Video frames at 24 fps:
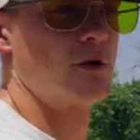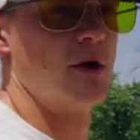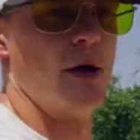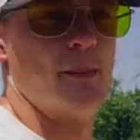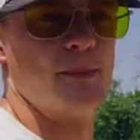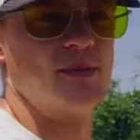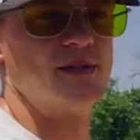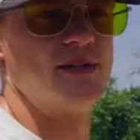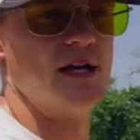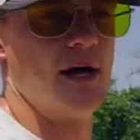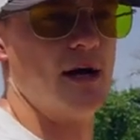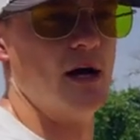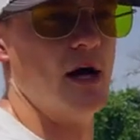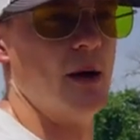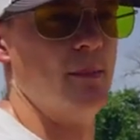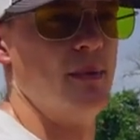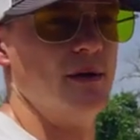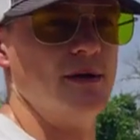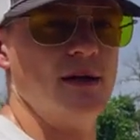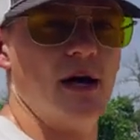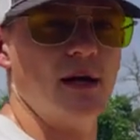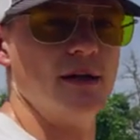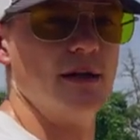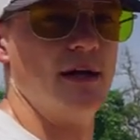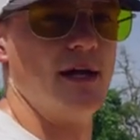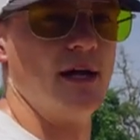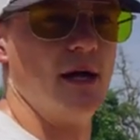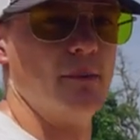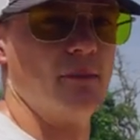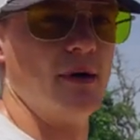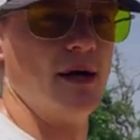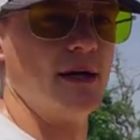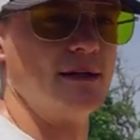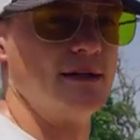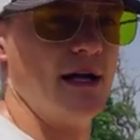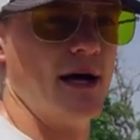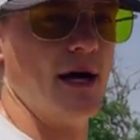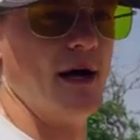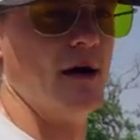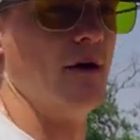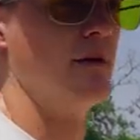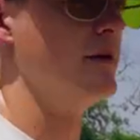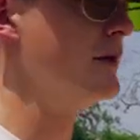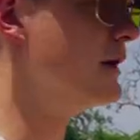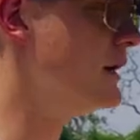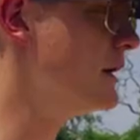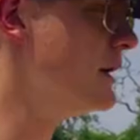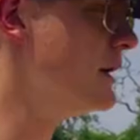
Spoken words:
grip set up and not letting it break down,